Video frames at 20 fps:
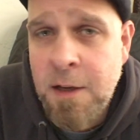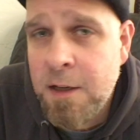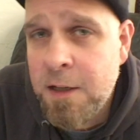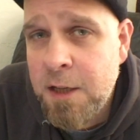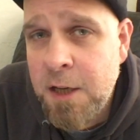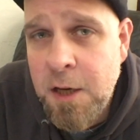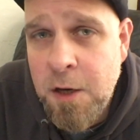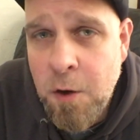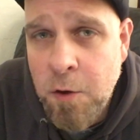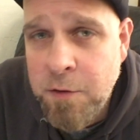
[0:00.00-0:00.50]

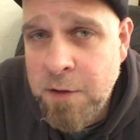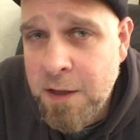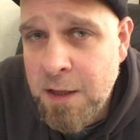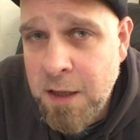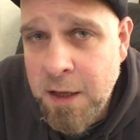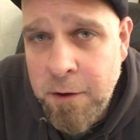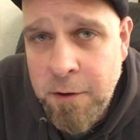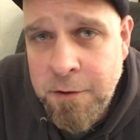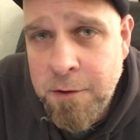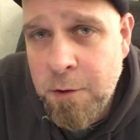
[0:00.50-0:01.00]
you know,
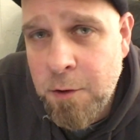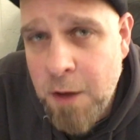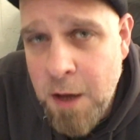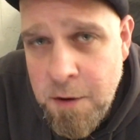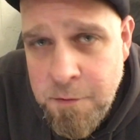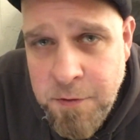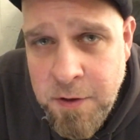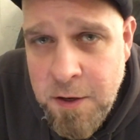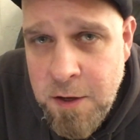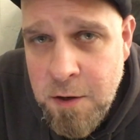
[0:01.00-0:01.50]
declaring their
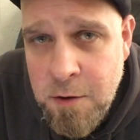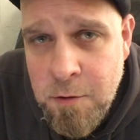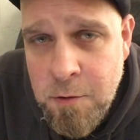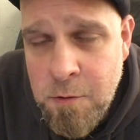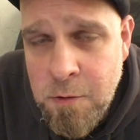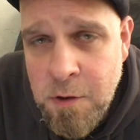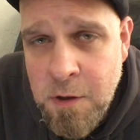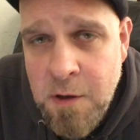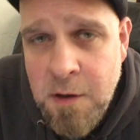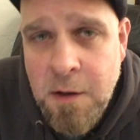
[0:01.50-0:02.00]
love to
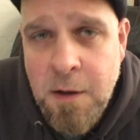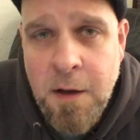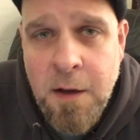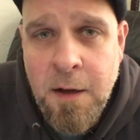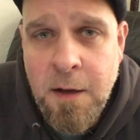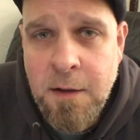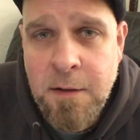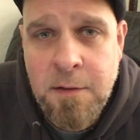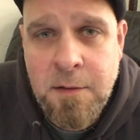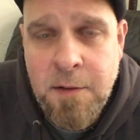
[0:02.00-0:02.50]
you,
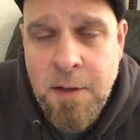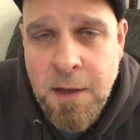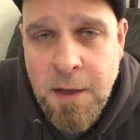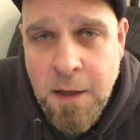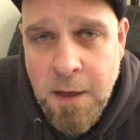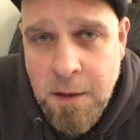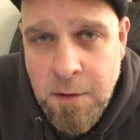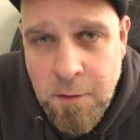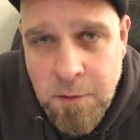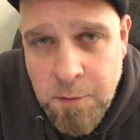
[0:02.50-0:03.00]

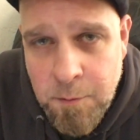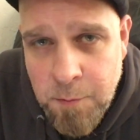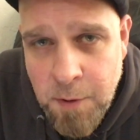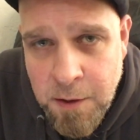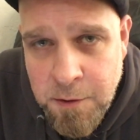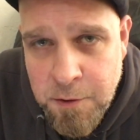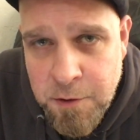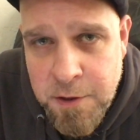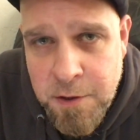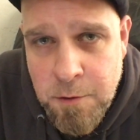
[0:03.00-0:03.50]
singing
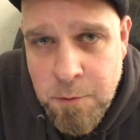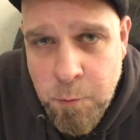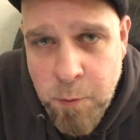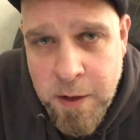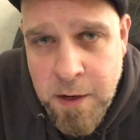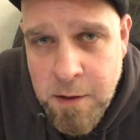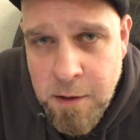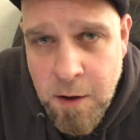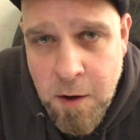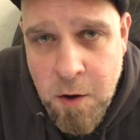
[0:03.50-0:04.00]
under your
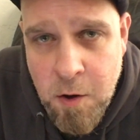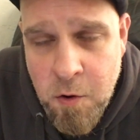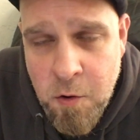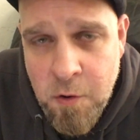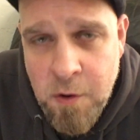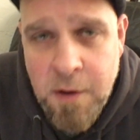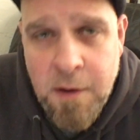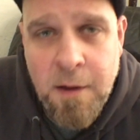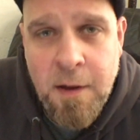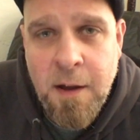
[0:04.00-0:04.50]

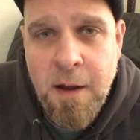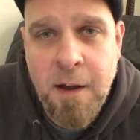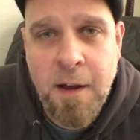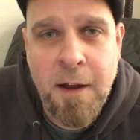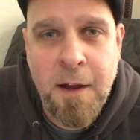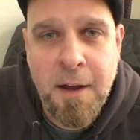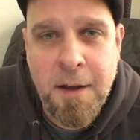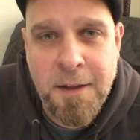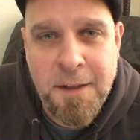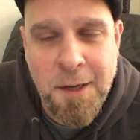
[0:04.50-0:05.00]
window,
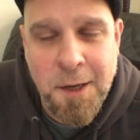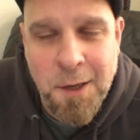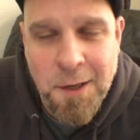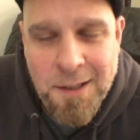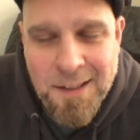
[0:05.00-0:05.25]
you